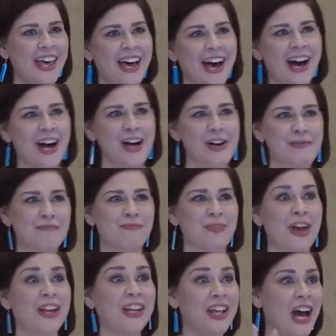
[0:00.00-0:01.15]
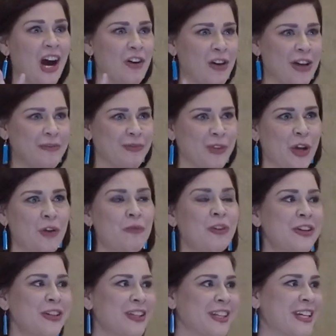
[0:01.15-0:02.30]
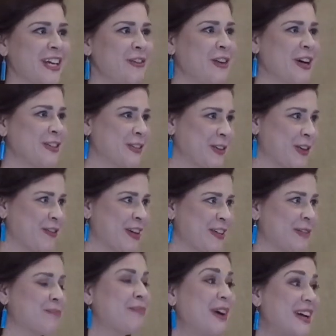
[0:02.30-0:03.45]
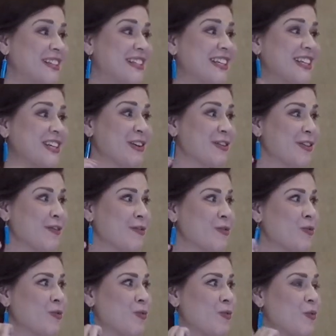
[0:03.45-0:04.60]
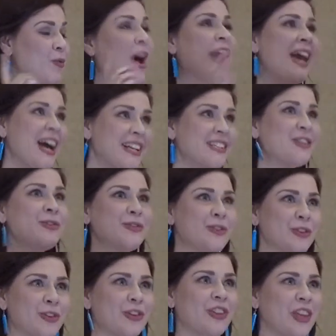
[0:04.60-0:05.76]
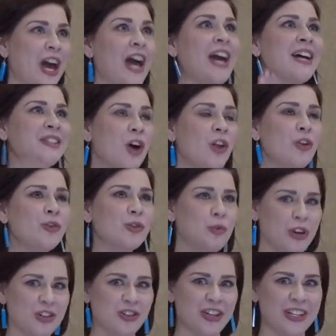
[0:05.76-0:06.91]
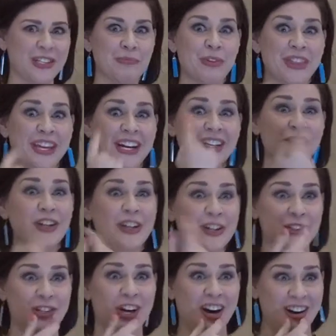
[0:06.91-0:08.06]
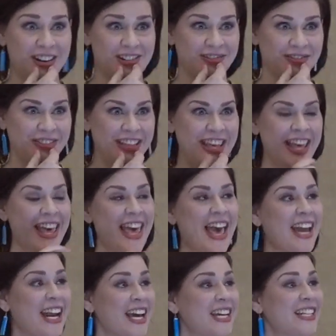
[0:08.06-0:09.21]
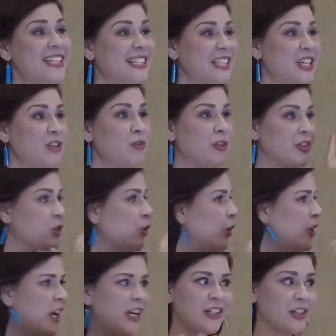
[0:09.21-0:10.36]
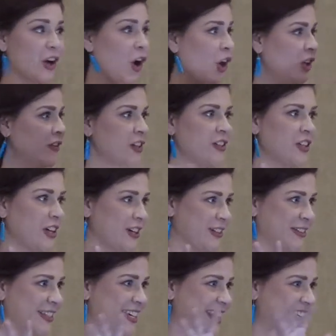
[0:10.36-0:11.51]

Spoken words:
And okay, so I don't want to get you guys nervous, but I ask all those questions, but then I look at your tongue, and I can see what's going on in all of your tongues,